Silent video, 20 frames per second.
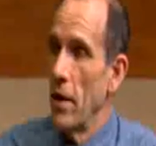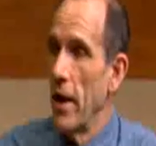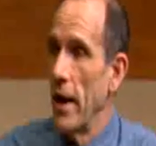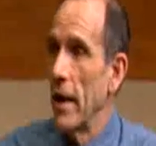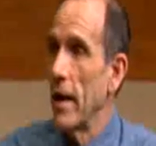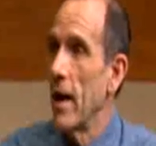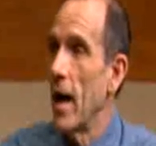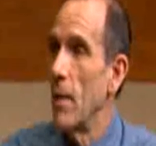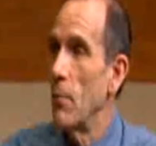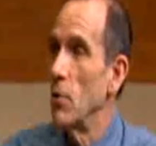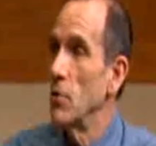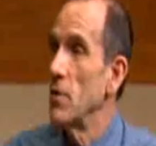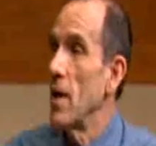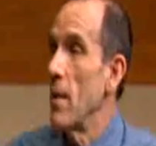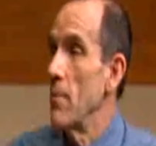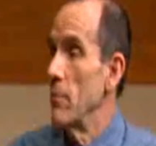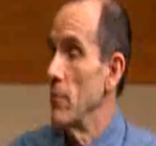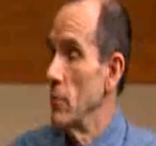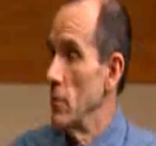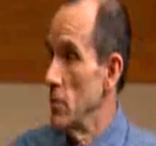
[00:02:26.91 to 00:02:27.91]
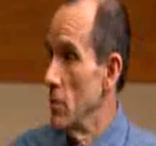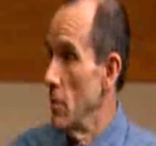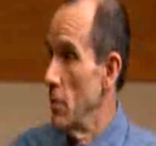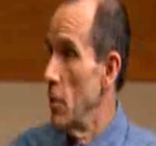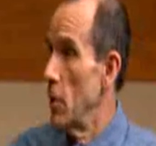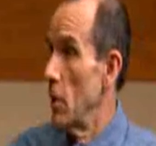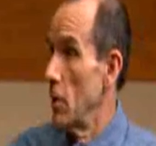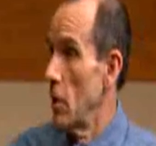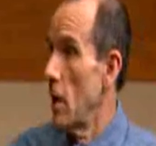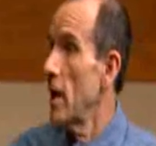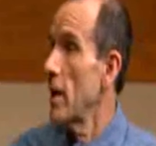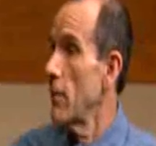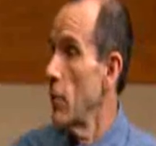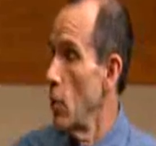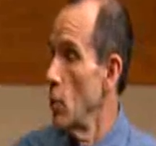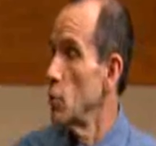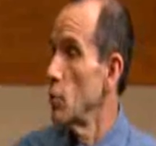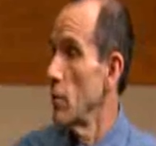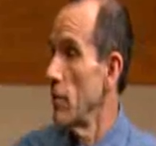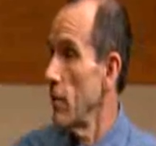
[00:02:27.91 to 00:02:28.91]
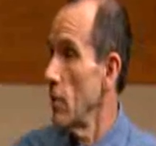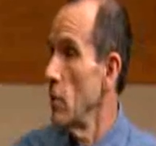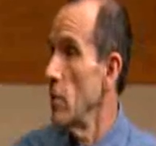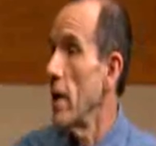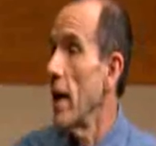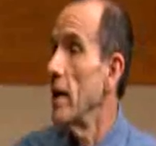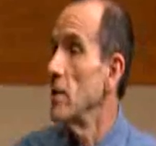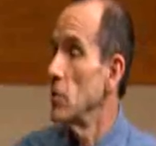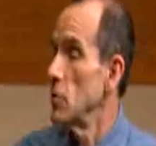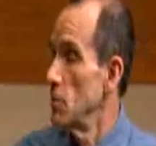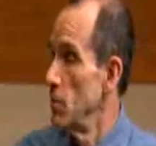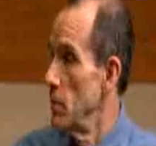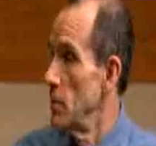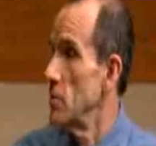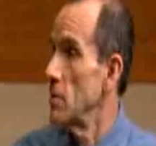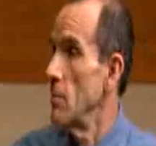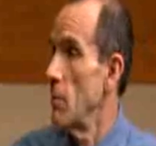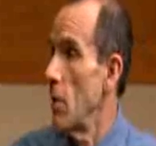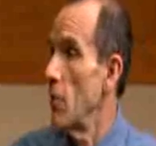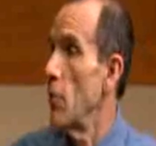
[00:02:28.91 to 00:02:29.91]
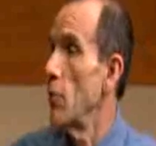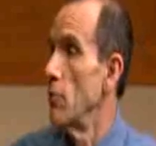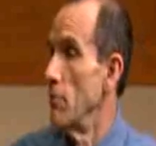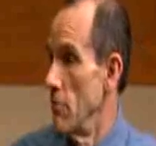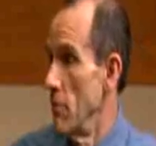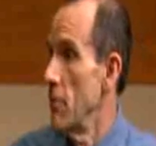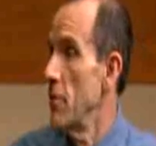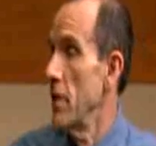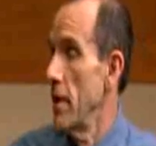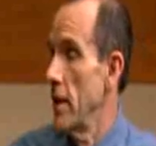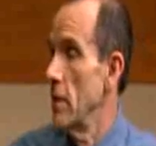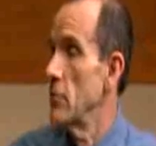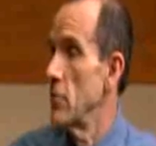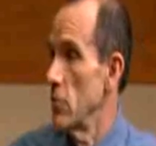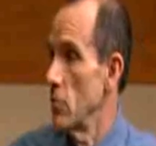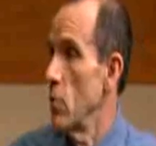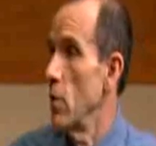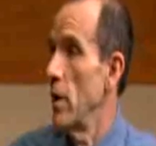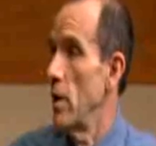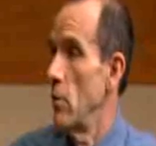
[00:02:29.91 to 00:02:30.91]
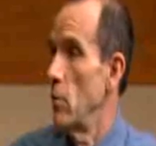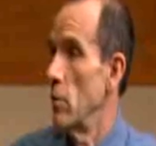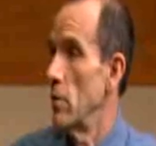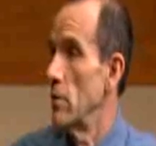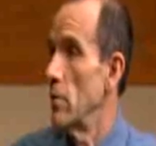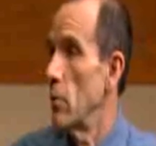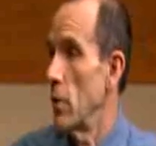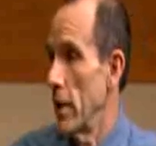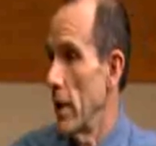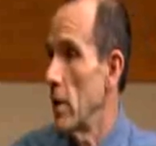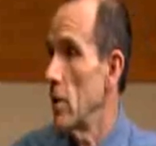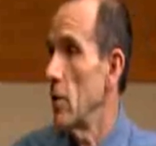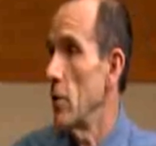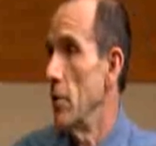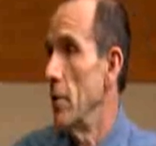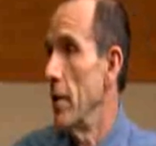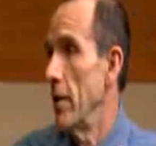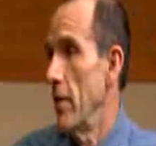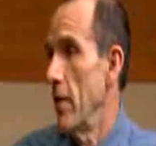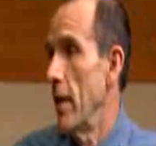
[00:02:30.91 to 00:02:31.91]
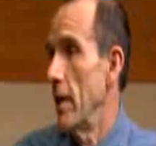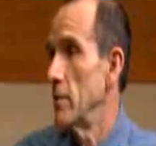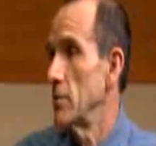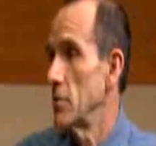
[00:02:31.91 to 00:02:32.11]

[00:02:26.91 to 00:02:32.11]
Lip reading: day in Commerce, that a lot of those were flu cases, but some other things as well were included in that